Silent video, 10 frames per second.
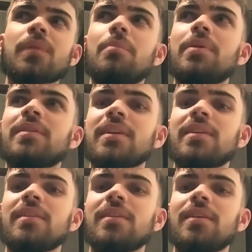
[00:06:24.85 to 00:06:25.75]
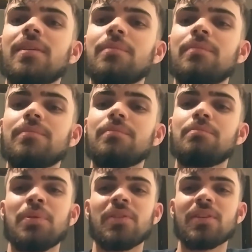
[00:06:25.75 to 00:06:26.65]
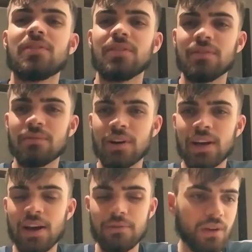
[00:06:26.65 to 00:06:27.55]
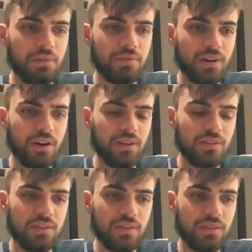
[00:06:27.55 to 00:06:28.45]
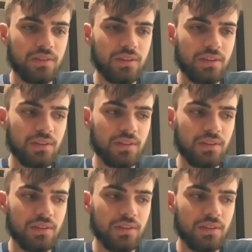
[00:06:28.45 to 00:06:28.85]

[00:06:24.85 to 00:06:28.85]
particular position right now with regards to this